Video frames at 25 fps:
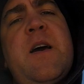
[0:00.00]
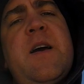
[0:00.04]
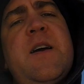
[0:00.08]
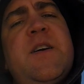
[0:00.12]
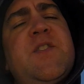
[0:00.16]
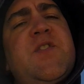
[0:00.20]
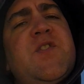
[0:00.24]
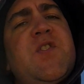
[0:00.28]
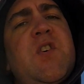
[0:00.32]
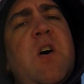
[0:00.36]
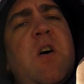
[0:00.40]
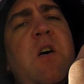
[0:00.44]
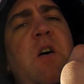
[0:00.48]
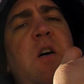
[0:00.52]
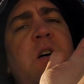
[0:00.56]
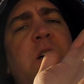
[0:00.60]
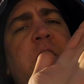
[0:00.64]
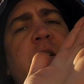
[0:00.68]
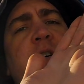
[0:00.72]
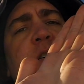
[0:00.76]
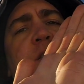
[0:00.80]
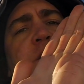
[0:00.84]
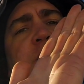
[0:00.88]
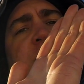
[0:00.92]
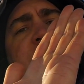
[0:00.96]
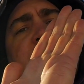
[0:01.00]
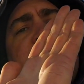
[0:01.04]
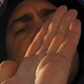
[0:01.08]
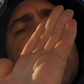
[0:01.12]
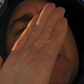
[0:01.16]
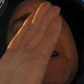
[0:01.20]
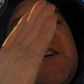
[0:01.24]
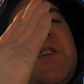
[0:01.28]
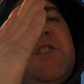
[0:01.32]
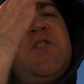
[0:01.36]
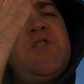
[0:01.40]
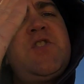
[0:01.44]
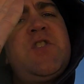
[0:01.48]
it sort of
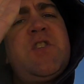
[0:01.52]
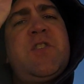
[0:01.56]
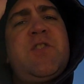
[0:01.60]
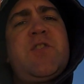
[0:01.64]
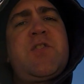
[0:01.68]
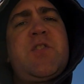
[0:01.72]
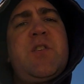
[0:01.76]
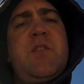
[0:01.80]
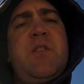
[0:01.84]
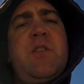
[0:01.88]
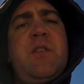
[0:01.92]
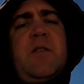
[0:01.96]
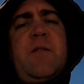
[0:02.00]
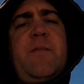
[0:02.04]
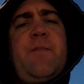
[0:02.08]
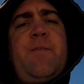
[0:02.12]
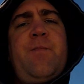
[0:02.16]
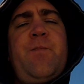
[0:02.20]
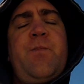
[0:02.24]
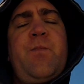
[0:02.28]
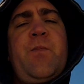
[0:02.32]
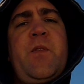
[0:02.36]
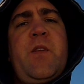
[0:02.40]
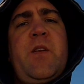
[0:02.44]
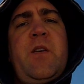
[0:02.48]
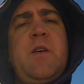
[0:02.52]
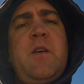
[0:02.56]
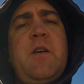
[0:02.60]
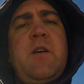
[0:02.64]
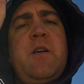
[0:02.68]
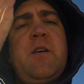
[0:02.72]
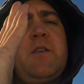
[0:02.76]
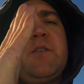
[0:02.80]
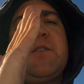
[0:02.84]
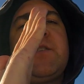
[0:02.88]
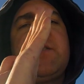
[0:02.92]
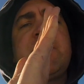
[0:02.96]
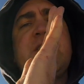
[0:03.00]
changes
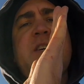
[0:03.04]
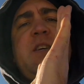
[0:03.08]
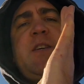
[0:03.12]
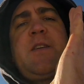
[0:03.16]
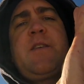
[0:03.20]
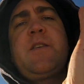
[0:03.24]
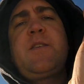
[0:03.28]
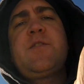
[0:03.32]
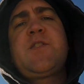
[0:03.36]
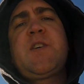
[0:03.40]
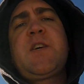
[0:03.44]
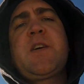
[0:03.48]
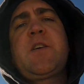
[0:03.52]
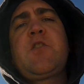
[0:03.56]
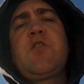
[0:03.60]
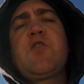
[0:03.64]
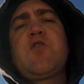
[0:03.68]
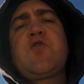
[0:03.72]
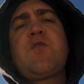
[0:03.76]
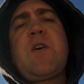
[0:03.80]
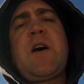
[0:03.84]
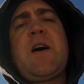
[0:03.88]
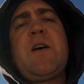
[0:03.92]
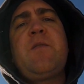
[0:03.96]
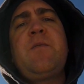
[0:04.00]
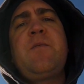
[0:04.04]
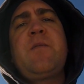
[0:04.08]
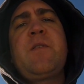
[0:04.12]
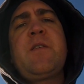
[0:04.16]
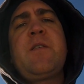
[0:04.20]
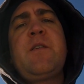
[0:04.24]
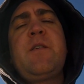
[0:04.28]
as it goes round,